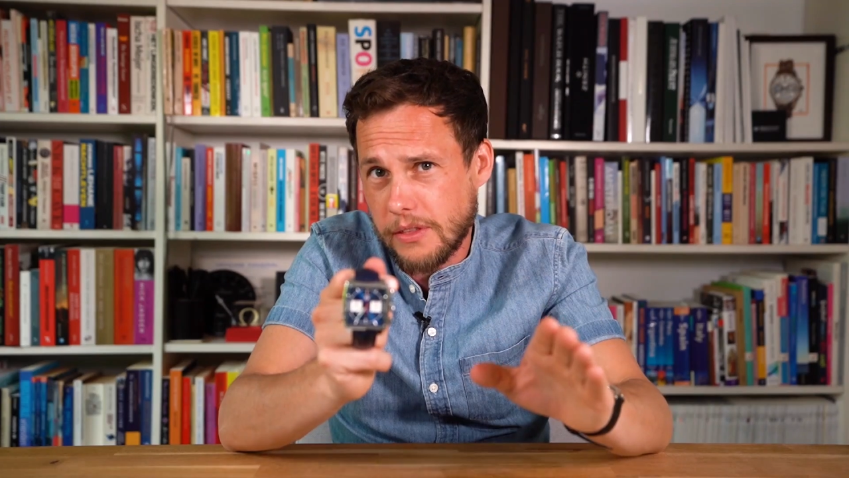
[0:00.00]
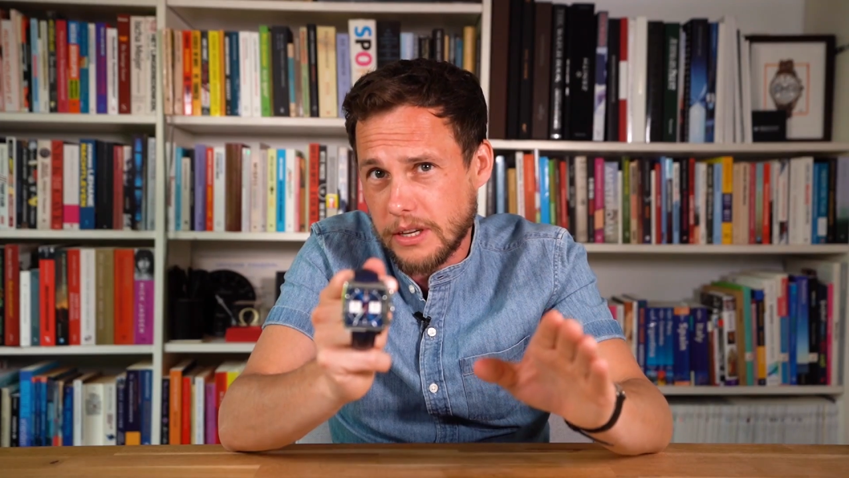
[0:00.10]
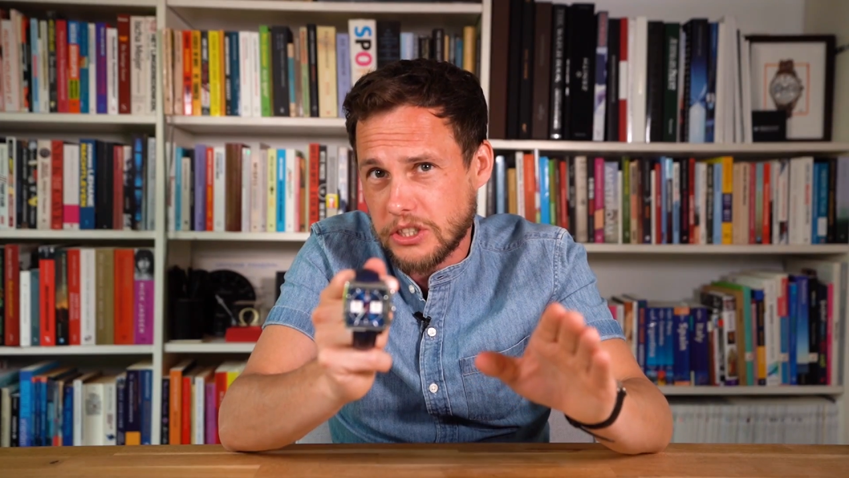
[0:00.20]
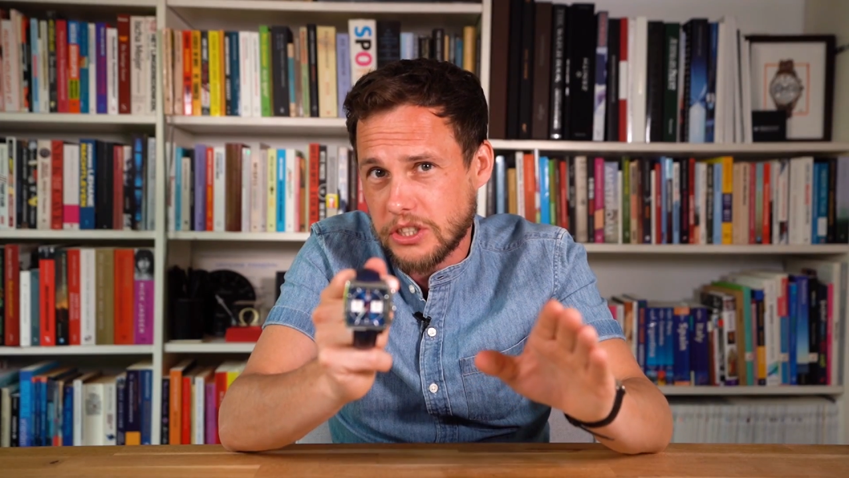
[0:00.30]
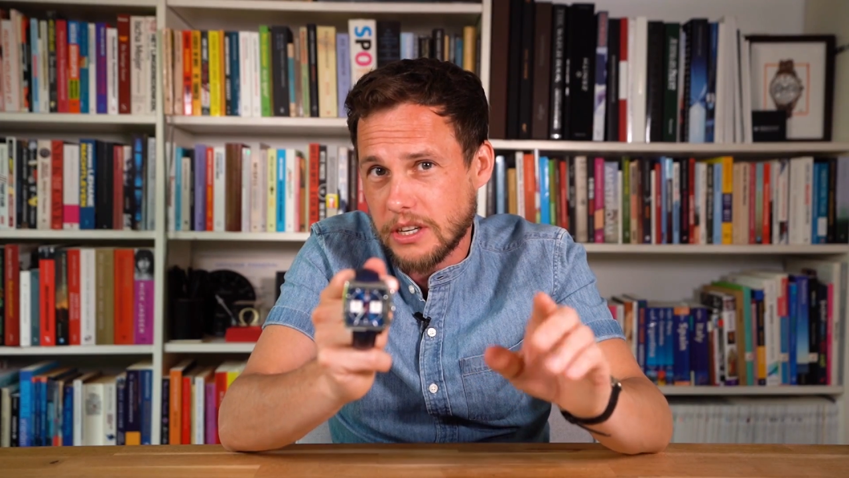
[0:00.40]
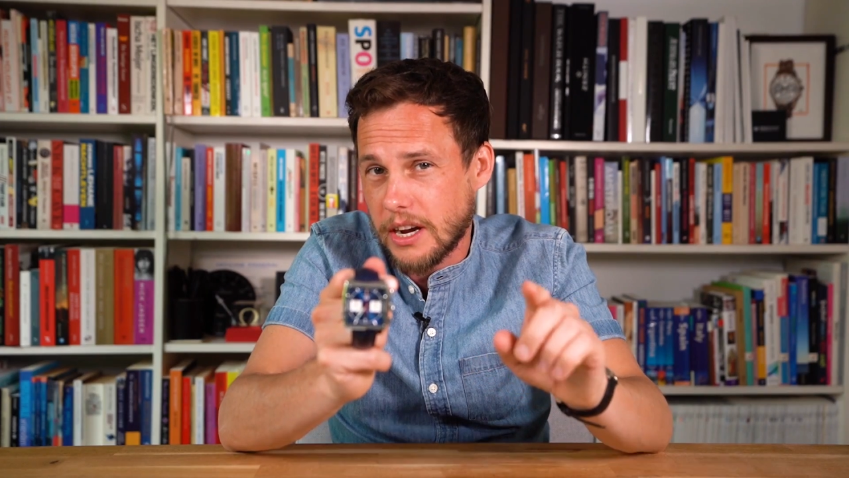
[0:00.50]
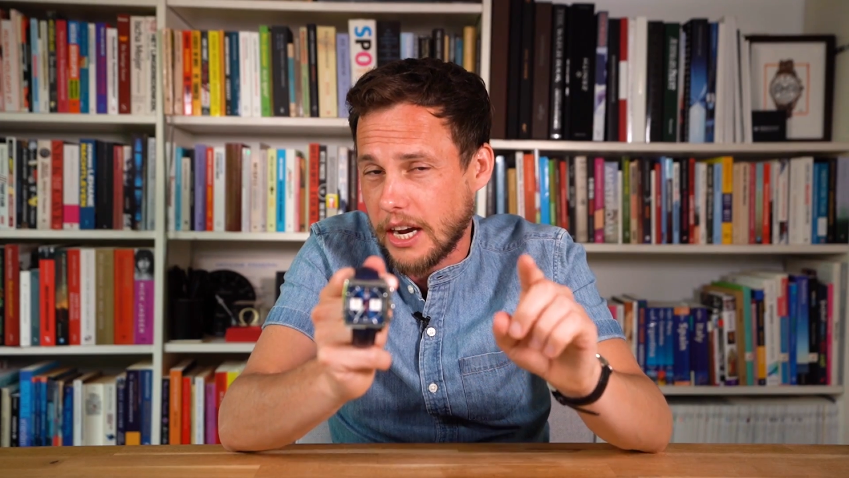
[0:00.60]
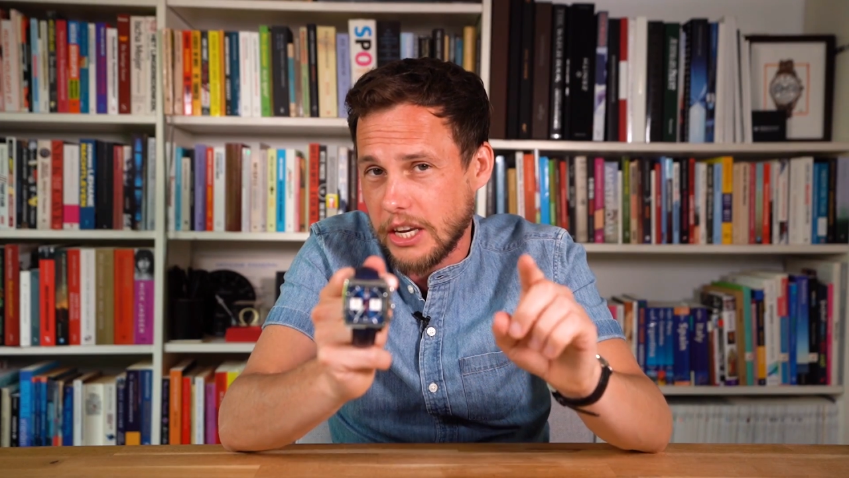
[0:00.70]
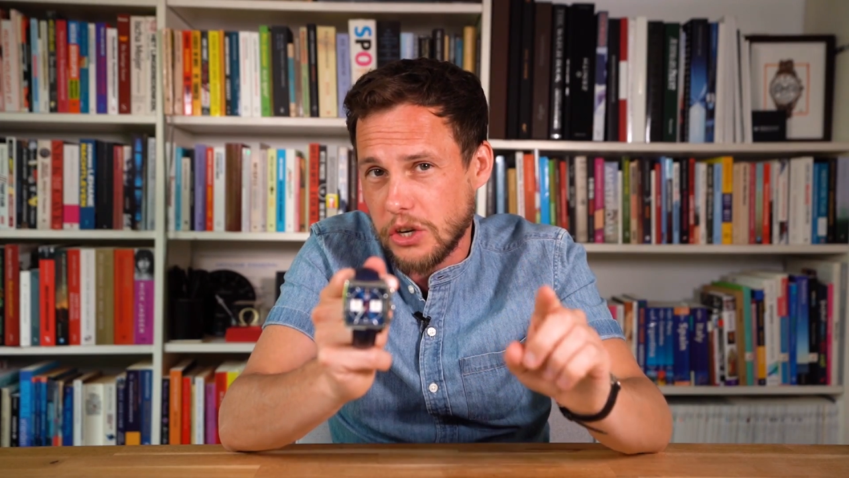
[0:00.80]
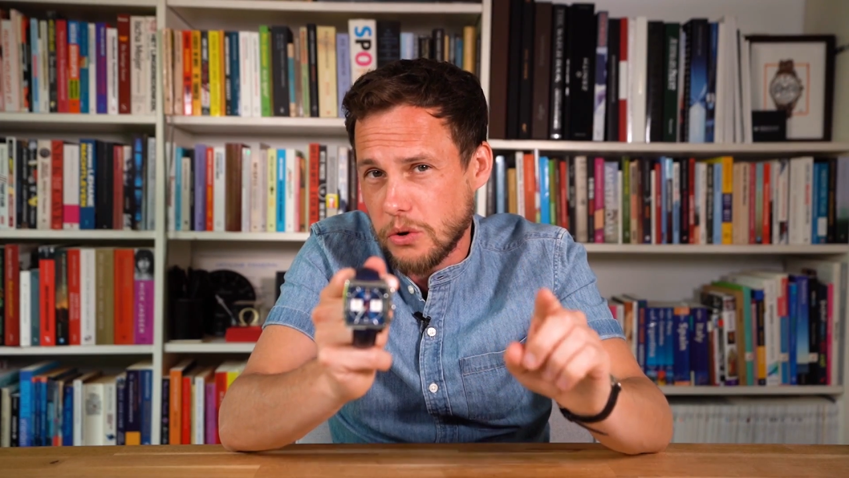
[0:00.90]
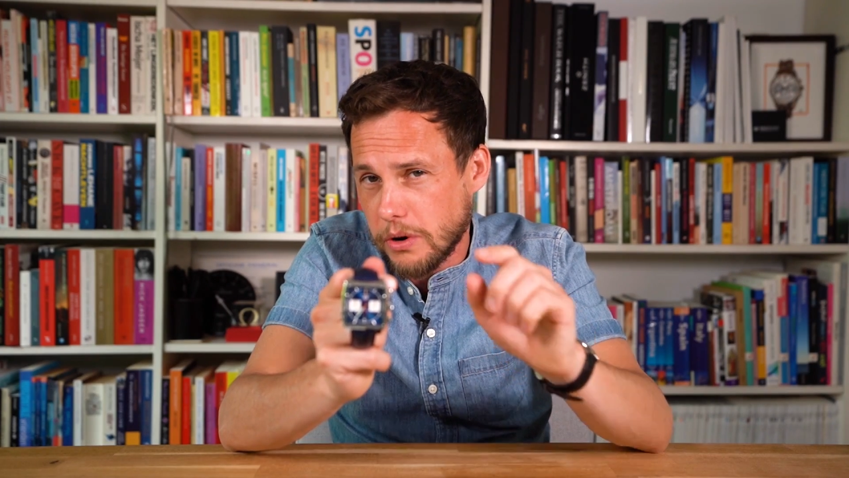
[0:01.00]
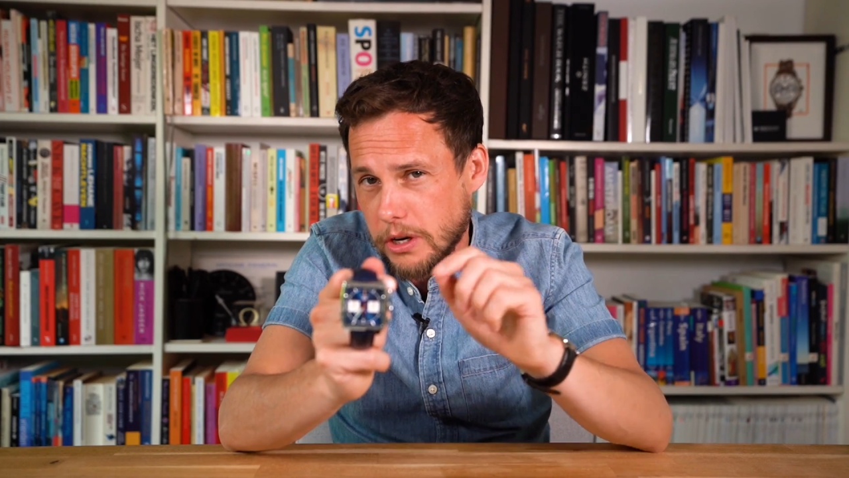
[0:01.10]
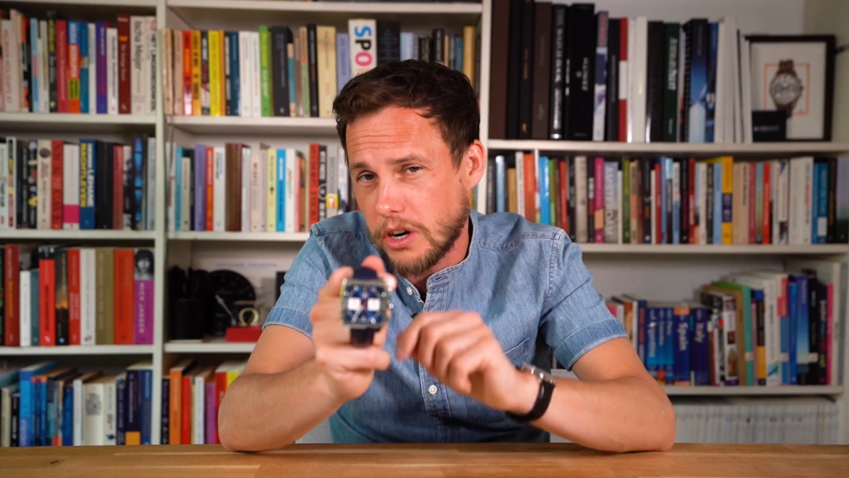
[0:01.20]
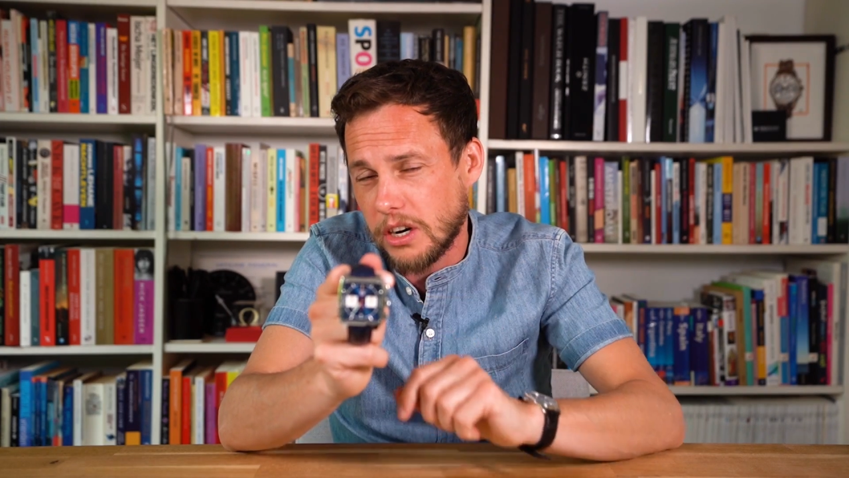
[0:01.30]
this and you will